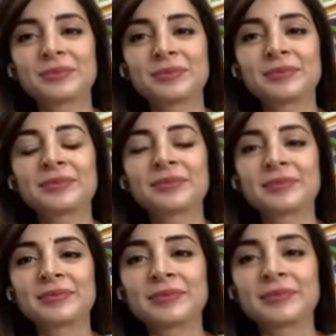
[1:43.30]

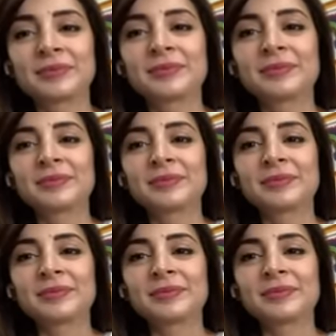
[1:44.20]

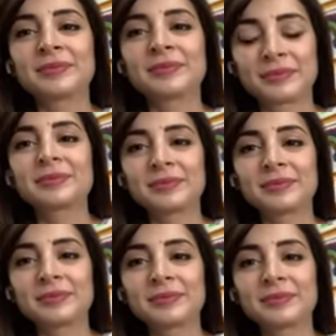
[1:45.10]

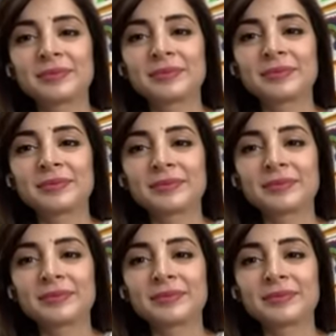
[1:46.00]

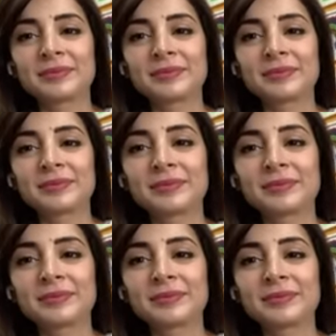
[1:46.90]

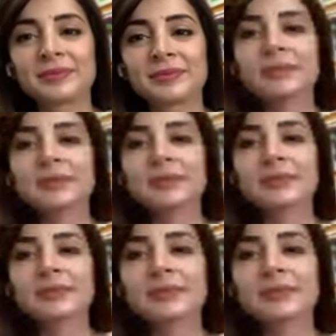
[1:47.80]
[no speech]